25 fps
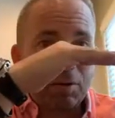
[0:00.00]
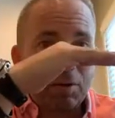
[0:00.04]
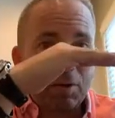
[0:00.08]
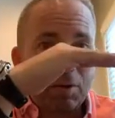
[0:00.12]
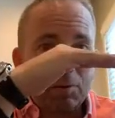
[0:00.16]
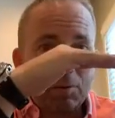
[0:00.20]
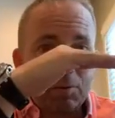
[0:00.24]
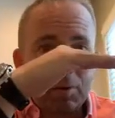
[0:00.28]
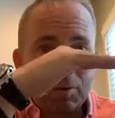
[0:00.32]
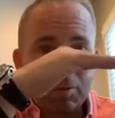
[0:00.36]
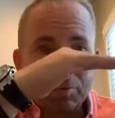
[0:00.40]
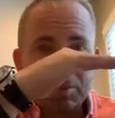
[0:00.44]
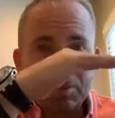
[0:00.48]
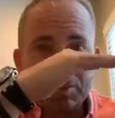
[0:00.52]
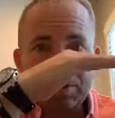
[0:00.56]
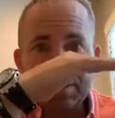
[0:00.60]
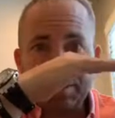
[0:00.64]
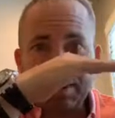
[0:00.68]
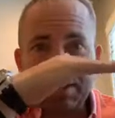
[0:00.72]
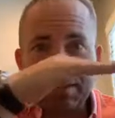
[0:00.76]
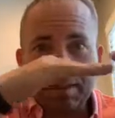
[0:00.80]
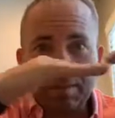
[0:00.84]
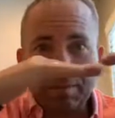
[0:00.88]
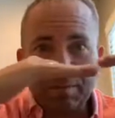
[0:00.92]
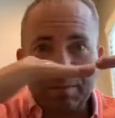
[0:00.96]
or were
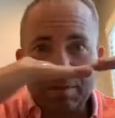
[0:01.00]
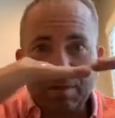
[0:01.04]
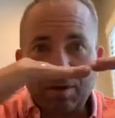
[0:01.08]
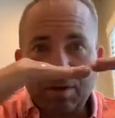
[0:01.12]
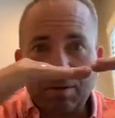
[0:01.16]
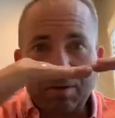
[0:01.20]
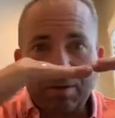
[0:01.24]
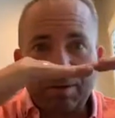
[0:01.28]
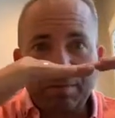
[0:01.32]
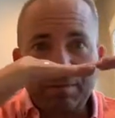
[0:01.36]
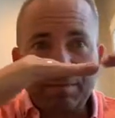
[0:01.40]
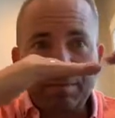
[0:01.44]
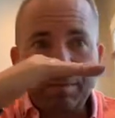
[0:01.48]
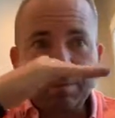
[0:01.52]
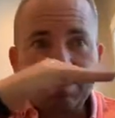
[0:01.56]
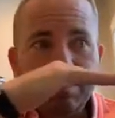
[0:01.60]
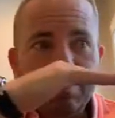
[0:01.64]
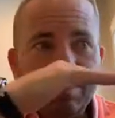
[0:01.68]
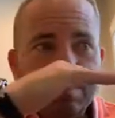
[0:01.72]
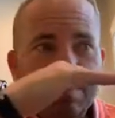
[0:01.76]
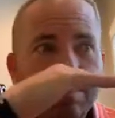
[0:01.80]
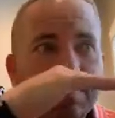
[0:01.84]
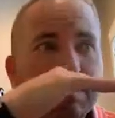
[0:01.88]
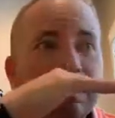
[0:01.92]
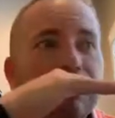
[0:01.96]
slightly below it.
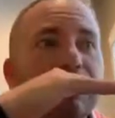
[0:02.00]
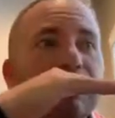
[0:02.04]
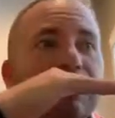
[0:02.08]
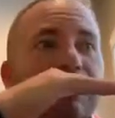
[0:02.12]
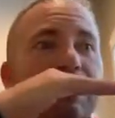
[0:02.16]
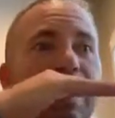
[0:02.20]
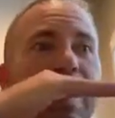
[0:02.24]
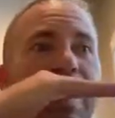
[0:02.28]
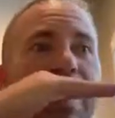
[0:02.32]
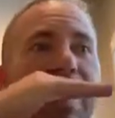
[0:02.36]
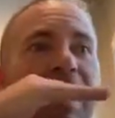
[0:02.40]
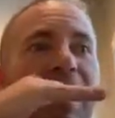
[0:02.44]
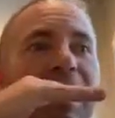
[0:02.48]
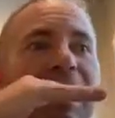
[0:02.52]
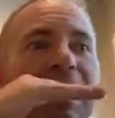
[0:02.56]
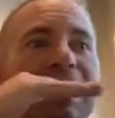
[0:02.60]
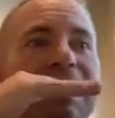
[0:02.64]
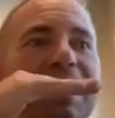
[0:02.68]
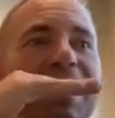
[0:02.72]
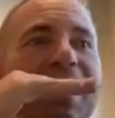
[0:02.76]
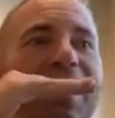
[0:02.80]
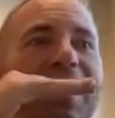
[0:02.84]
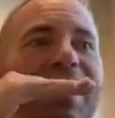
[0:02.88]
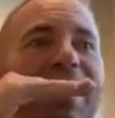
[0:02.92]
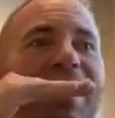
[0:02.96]

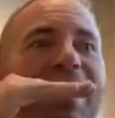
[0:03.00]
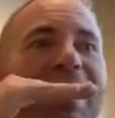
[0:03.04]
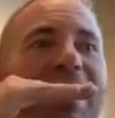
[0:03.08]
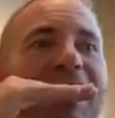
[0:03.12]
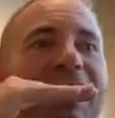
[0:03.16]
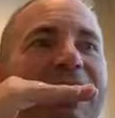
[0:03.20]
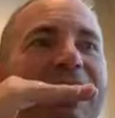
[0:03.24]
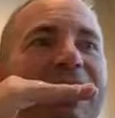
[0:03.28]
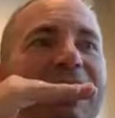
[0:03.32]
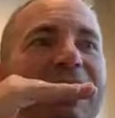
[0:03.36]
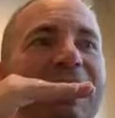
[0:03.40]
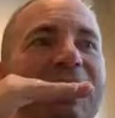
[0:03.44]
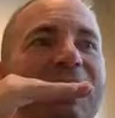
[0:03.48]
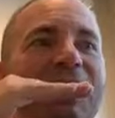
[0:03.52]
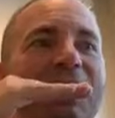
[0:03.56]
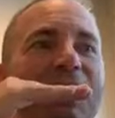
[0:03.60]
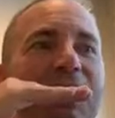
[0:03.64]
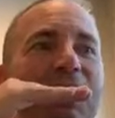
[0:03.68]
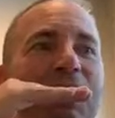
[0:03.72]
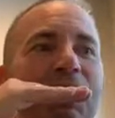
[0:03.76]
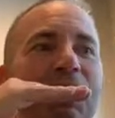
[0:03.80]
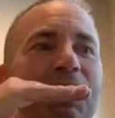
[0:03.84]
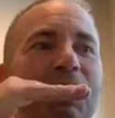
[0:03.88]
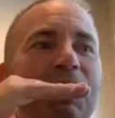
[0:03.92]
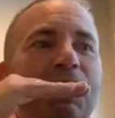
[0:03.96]
And,
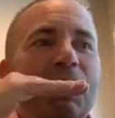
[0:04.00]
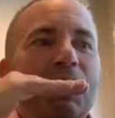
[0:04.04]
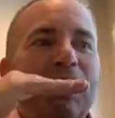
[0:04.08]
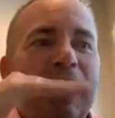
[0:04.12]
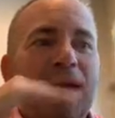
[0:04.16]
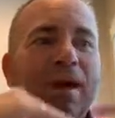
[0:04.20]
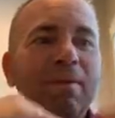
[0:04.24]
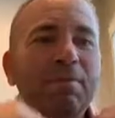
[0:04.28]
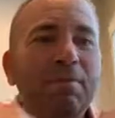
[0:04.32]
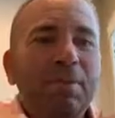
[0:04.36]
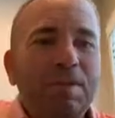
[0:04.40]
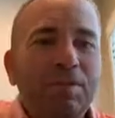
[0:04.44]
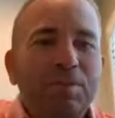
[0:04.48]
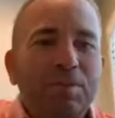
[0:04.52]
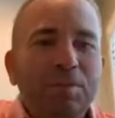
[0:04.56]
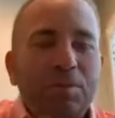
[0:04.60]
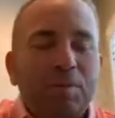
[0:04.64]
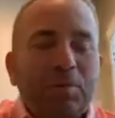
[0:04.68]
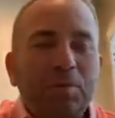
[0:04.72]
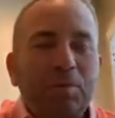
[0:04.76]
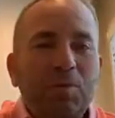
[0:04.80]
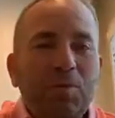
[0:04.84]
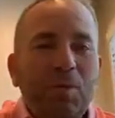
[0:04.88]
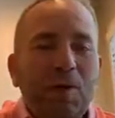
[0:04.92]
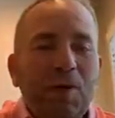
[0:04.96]
when I'm
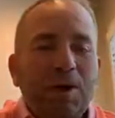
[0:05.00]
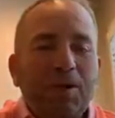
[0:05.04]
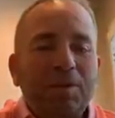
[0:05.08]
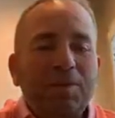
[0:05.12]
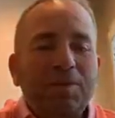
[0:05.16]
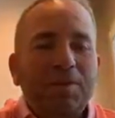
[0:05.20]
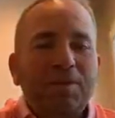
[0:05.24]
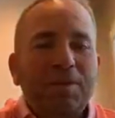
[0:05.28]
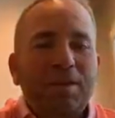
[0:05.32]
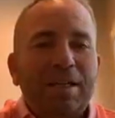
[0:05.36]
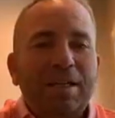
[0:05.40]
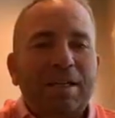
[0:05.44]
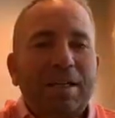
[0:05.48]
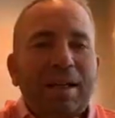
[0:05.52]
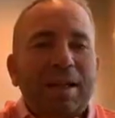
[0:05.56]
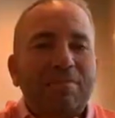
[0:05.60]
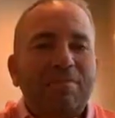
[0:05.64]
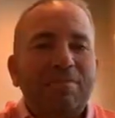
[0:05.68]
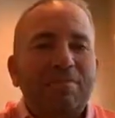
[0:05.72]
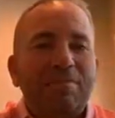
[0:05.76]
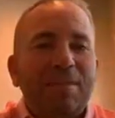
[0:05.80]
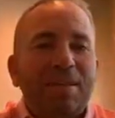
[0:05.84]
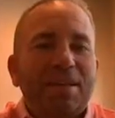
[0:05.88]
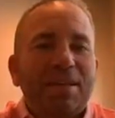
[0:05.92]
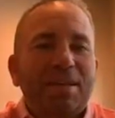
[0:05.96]
consuming water and
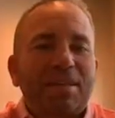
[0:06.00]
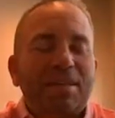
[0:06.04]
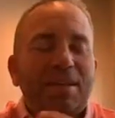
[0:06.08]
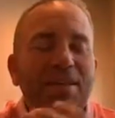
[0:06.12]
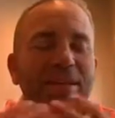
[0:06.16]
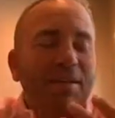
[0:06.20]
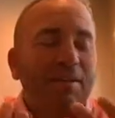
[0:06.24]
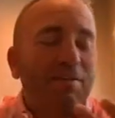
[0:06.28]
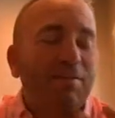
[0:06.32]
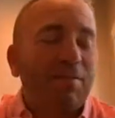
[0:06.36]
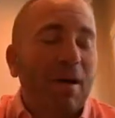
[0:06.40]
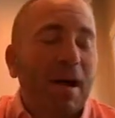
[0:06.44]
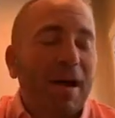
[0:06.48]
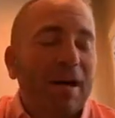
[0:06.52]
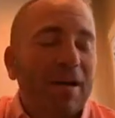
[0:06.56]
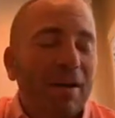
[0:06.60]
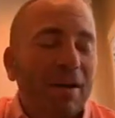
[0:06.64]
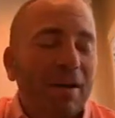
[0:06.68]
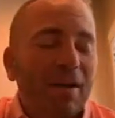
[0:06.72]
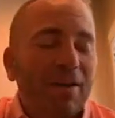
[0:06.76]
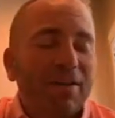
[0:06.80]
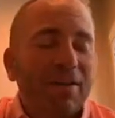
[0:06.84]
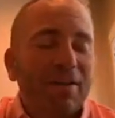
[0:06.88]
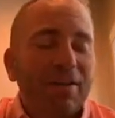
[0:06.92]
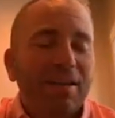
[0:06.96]
I'm thinking of my
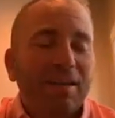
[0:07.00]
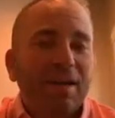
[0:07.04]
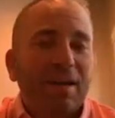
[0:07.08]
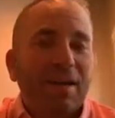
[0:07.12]
health,